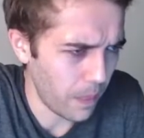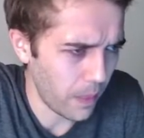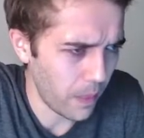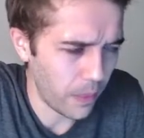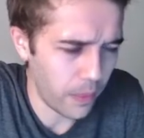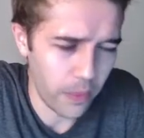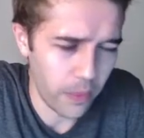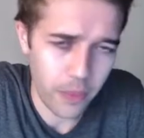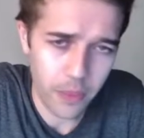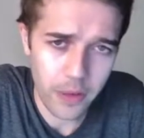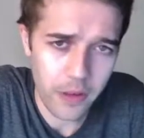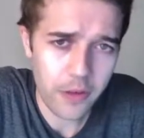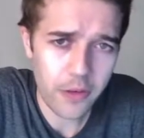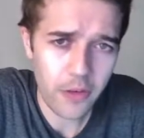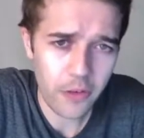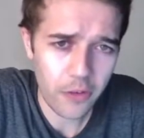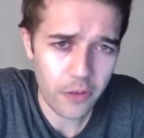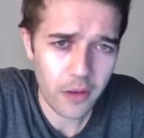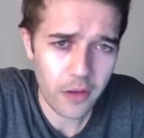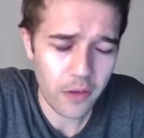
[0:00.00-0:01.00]

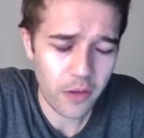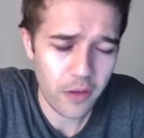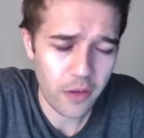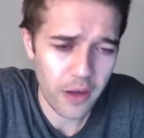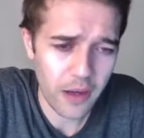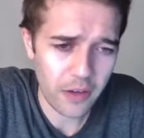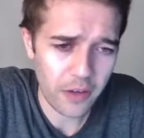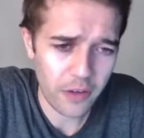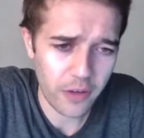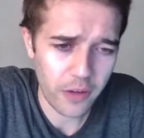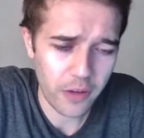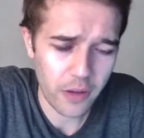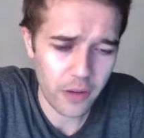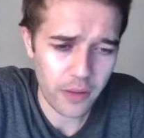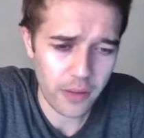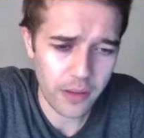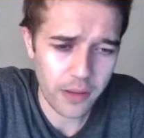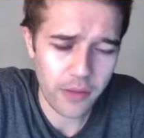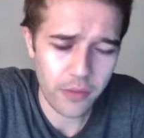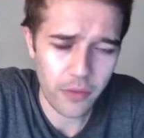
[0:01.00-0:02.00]
These things can actually
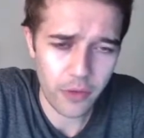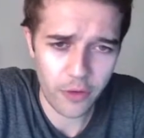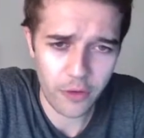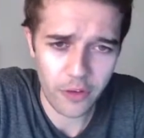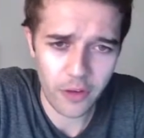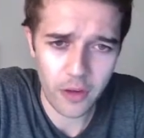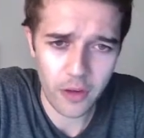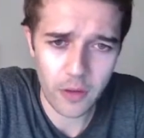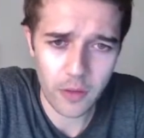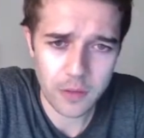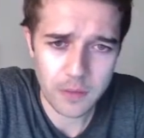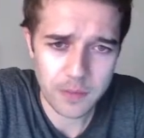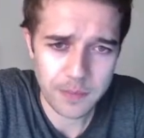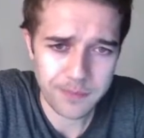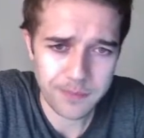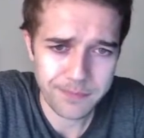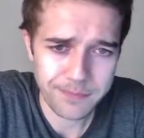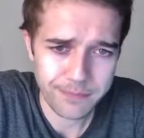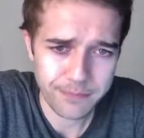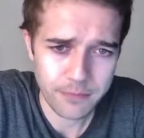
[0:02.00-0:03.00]
leave the cell,
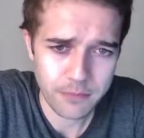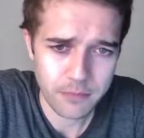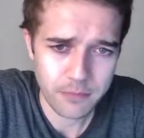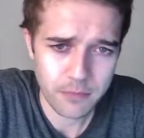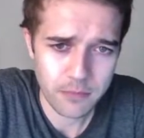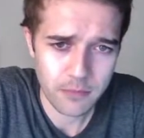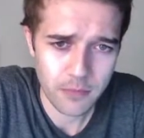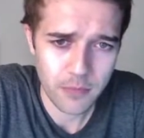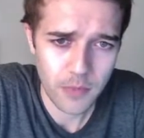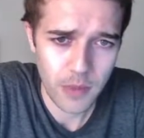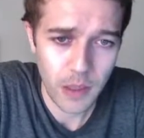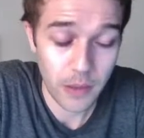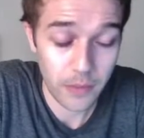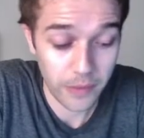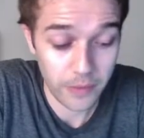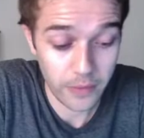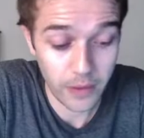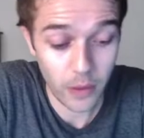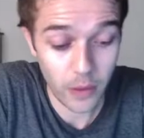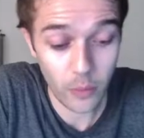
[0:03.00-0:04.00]
and
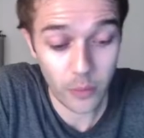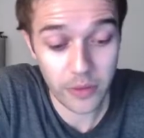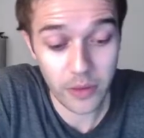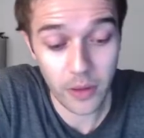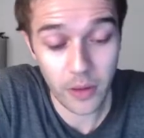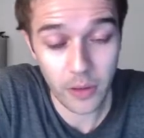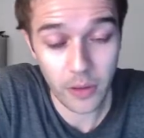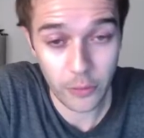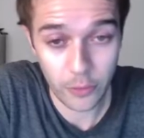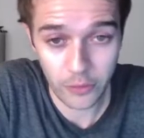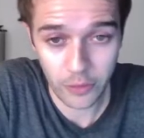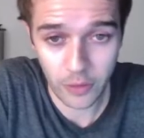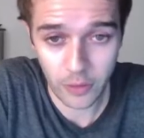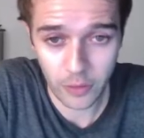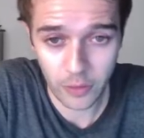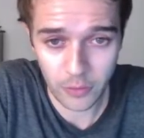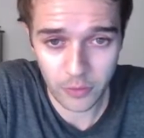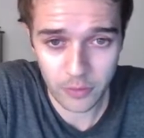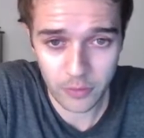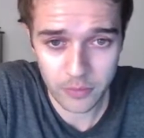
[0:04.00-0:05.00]
then they go into other
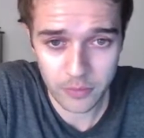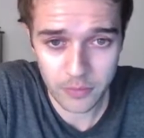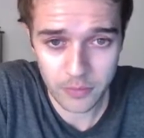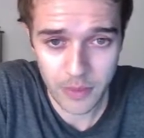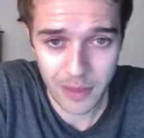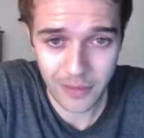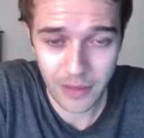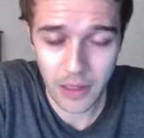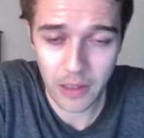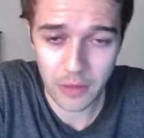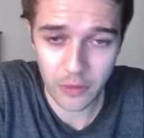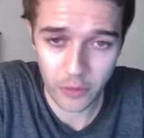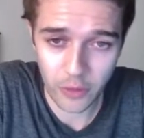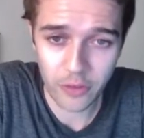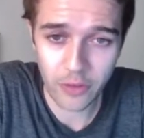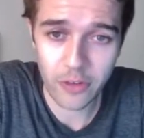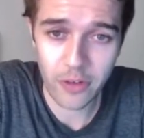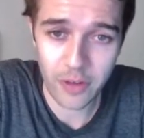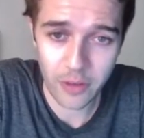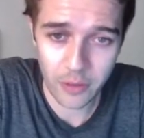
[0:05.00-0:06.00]
cells, and they actually
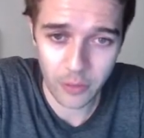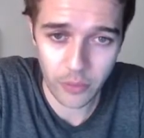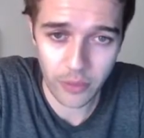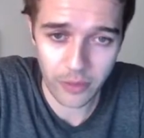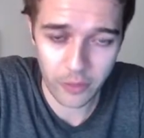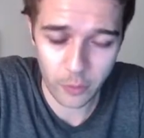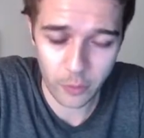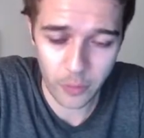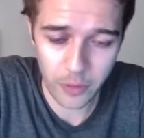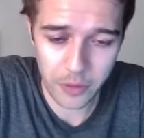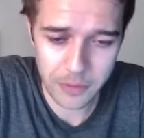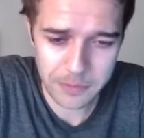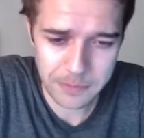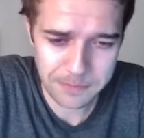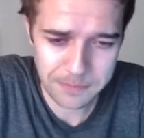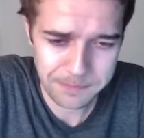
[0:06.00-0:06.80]
signal this way.